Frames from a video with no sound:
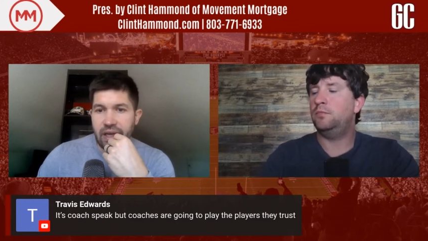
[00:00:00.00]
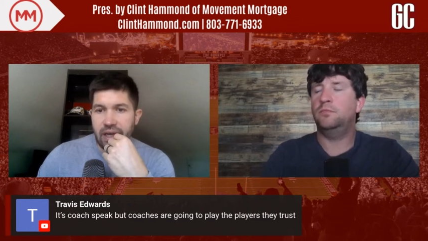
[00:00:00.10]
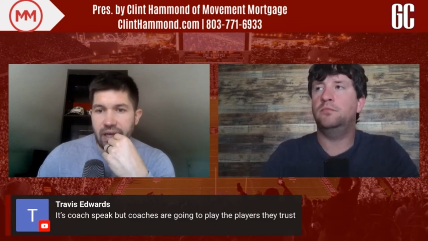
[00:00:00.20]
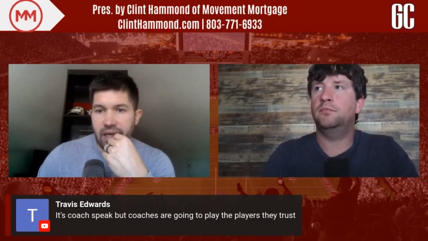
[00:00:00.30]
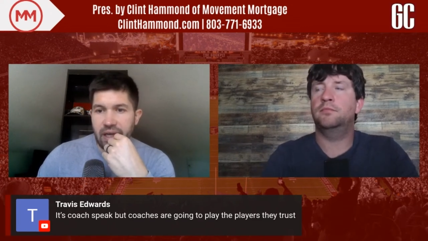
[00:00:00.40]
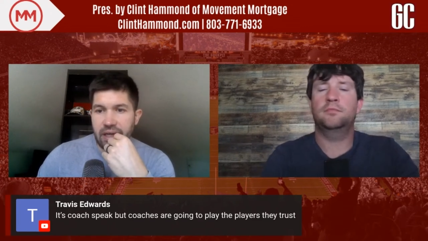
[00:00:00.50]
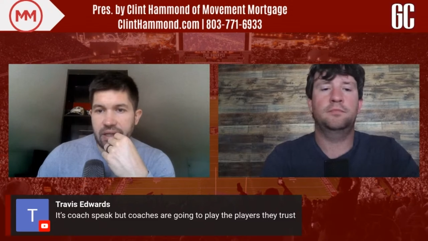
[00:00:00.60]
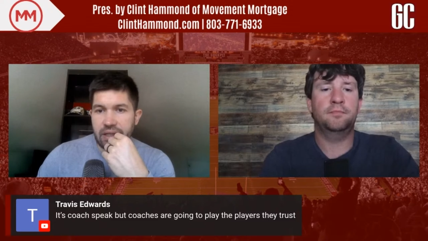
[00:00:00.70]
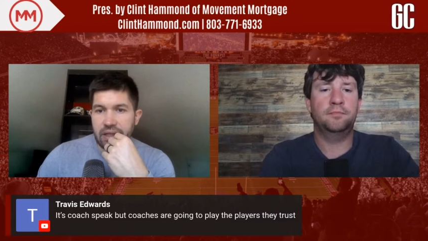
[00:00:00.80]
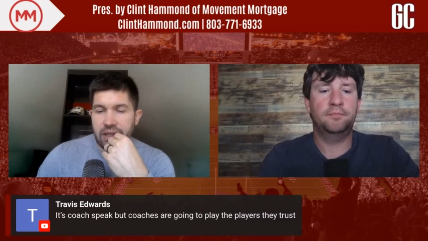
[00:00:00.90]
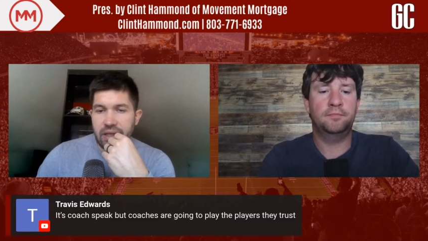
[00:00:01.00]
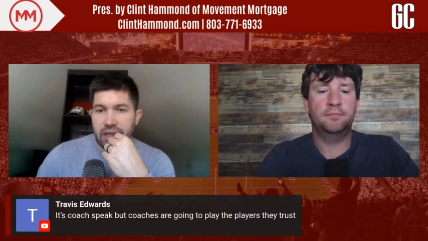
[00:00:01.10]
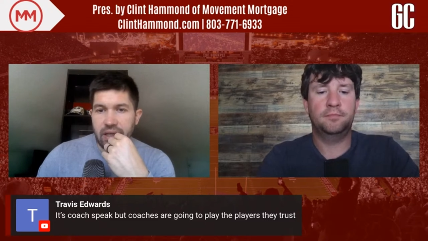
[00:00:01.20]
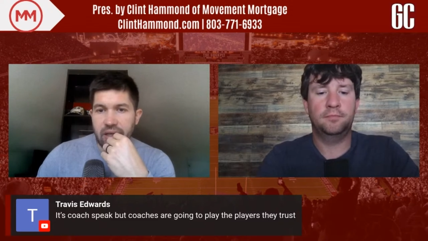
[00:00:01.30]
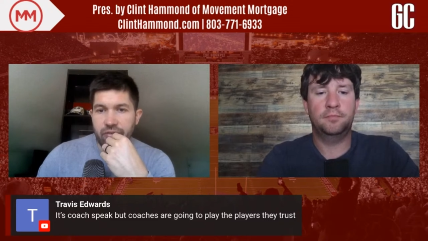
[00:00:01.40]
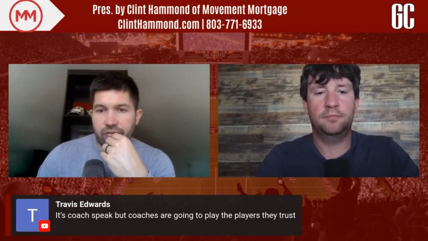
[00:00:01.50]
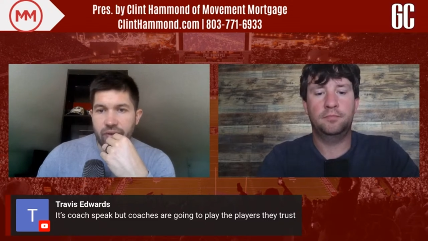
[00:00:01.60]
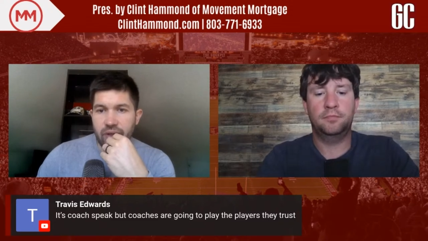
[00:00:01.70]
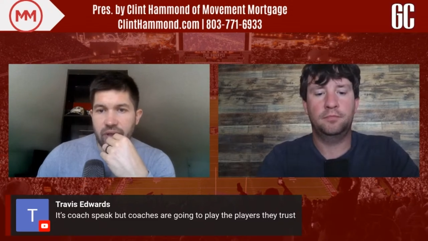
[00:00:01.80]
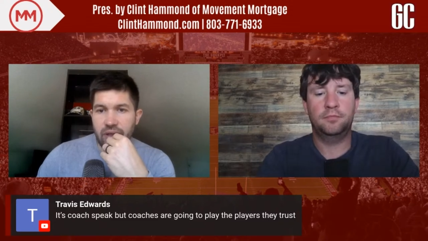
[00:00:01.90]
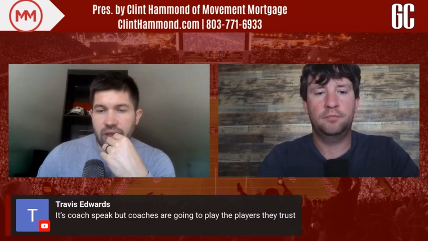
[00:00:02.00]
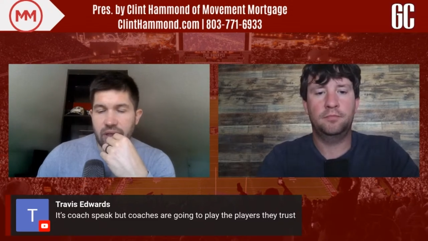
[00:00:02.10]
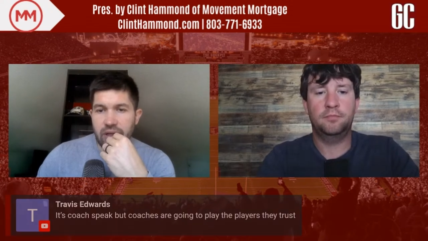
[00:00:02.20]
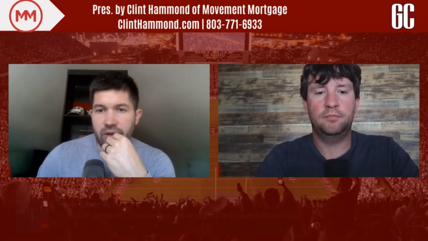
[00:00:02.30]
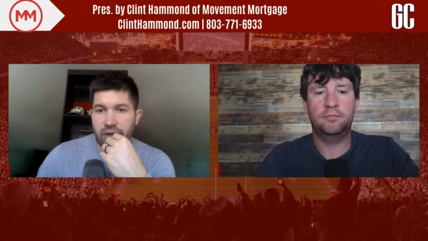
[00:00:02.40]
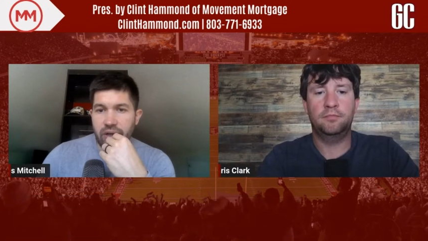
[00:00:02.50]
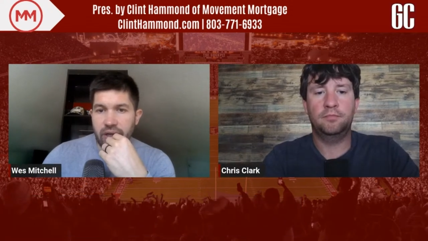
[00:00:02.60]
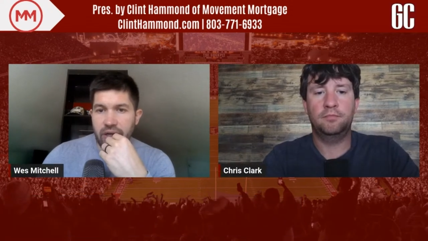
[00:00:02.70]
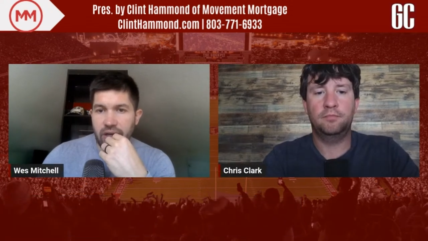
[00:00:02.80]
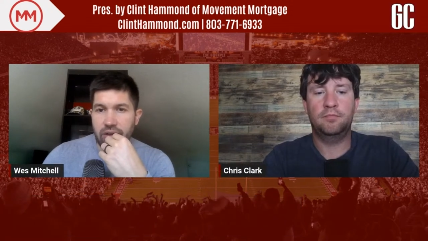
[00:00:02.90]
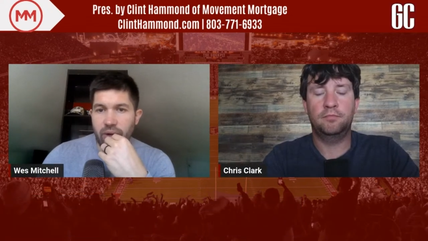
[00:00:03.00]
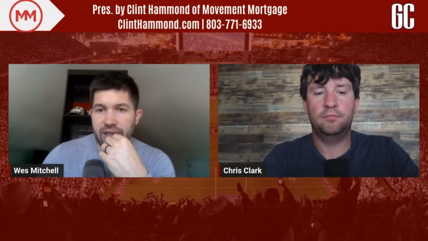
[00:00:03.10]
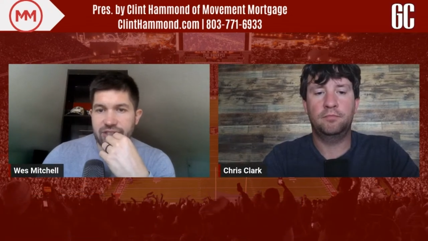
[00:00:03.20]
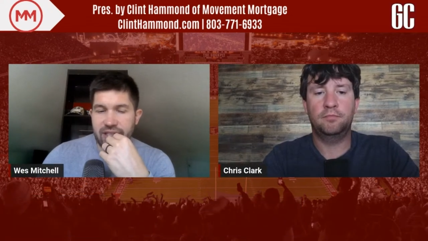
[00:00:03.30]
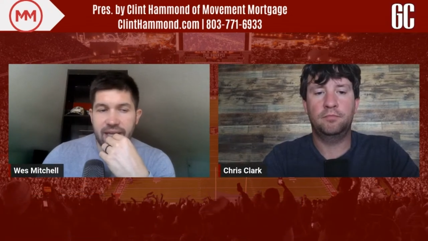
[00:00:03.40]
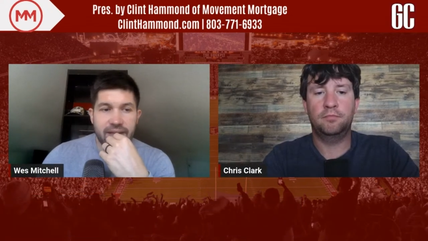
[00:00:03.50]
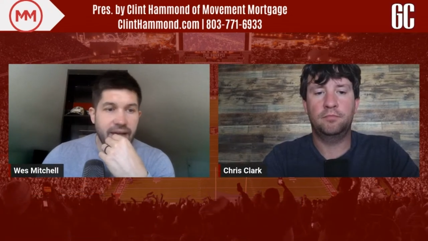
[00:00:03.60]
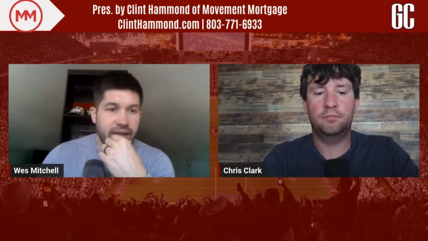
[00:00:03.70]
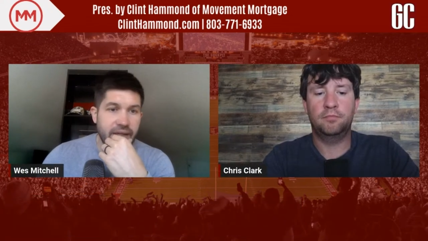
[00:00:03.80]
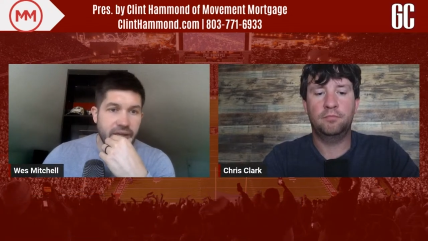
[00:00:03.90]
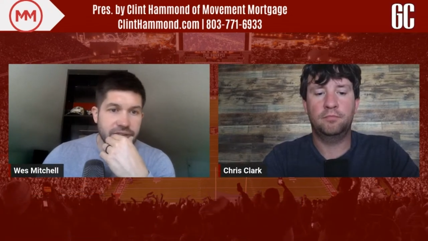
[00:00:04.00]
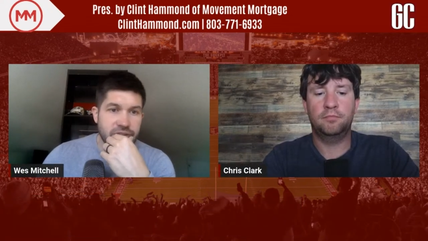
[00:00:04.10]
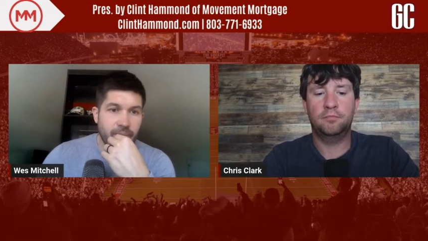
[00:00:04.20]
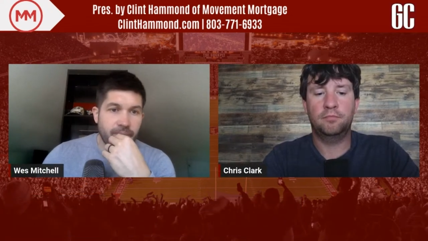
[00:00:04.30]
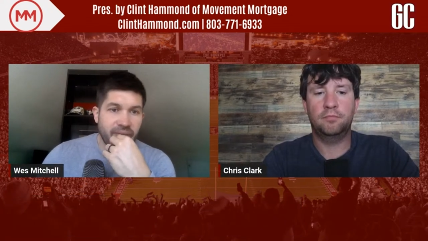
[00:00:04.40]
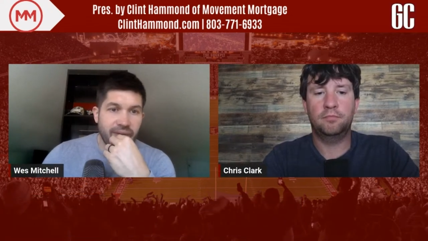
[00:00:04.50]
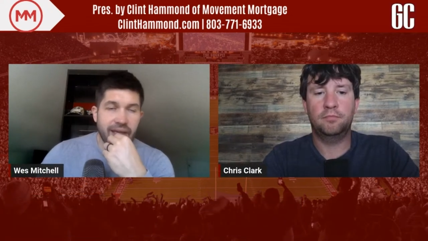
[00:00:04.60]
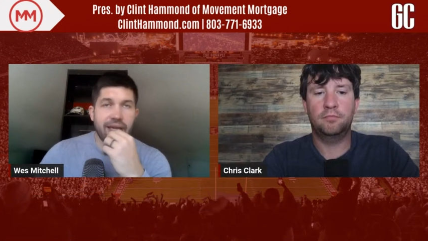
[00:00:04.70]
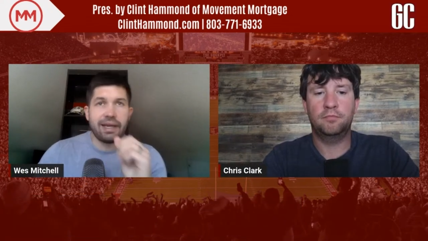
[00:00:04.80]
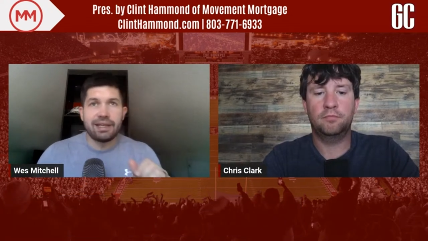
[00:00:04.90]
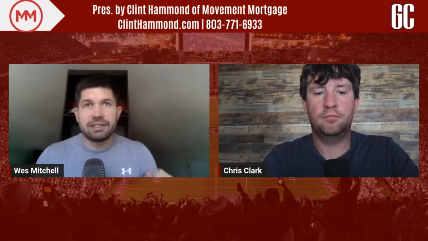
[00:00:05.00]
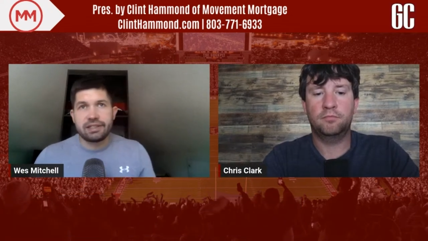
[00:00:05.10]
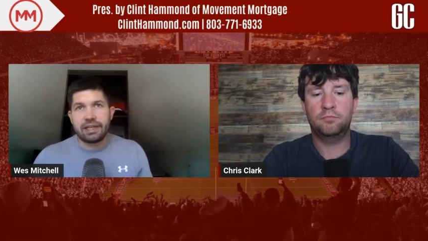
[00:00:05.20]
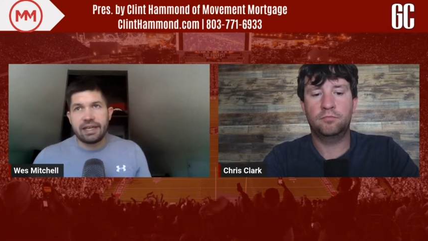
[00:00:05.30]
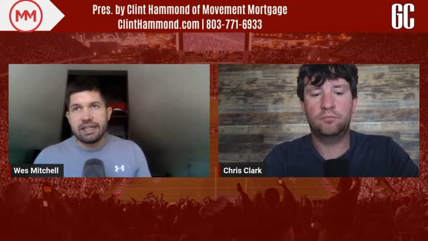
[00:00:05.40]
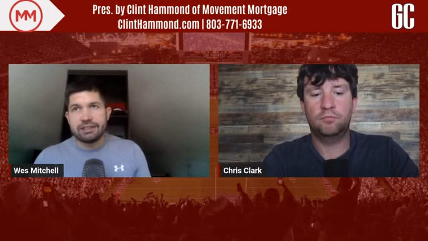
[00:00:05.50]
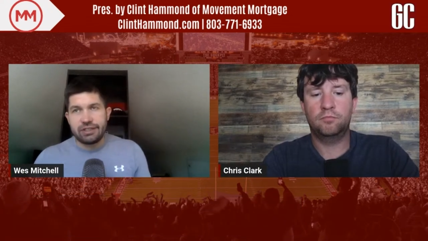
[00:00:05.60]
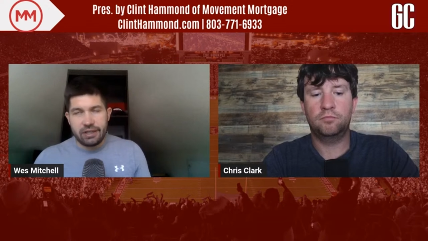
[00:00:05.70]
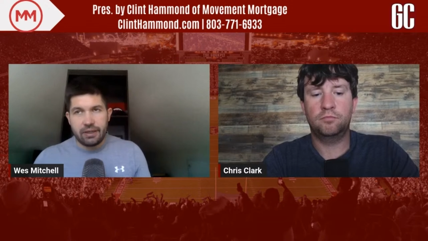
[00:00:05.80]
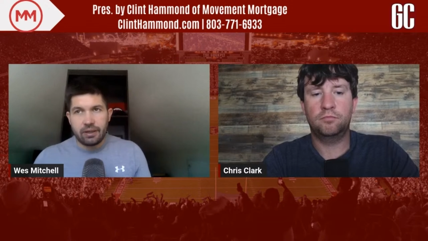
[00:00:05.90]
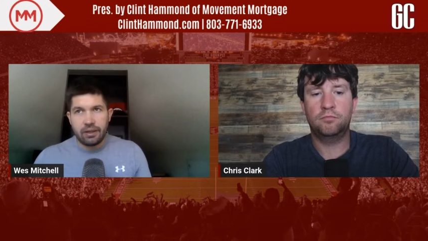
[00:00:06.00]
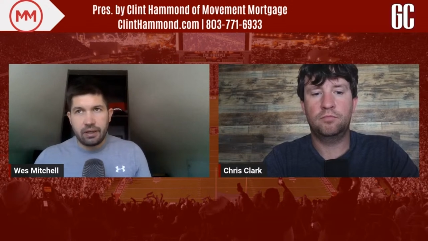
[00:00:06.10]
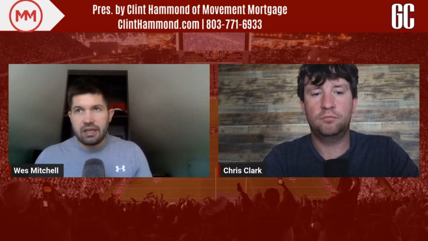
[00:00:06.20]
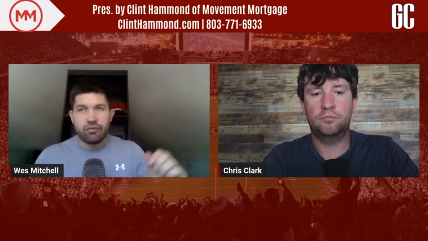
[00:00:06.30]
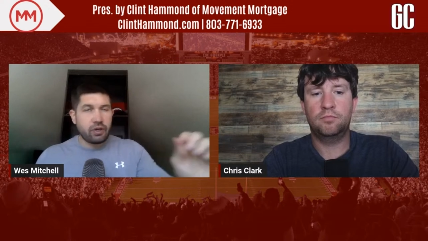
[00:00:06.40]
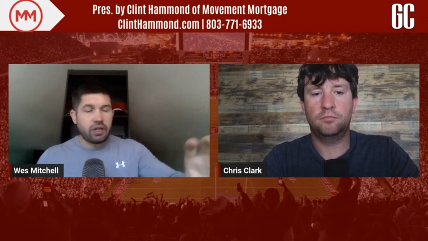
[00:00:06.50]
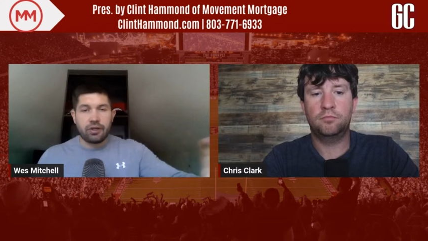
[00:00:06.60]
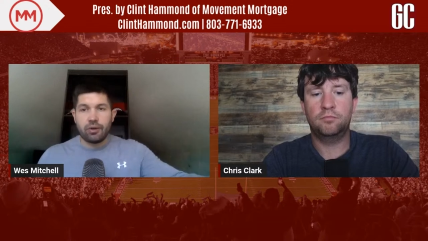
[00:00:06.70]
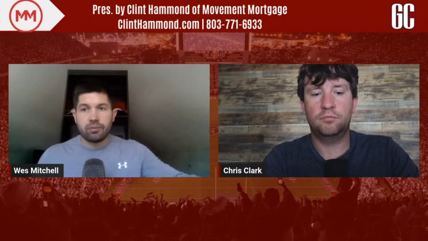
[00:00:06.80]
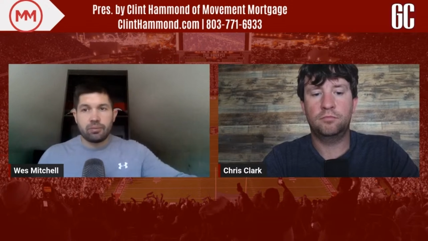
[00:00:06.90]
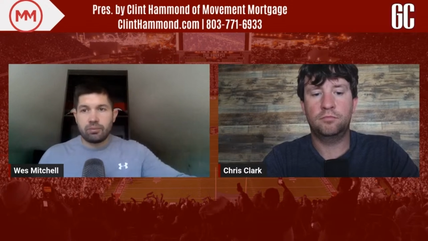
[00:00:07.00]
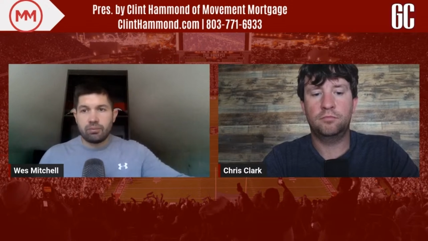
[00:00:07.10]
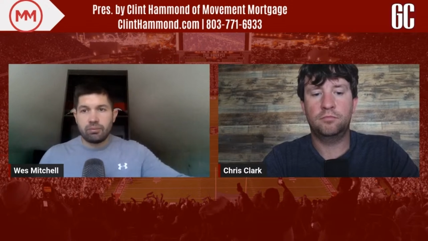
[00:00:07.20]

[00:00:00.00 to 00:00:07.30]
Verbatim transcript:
Speaker 1: And if, eh, you know, and another way of saying that is it, it is easy. Even, you know,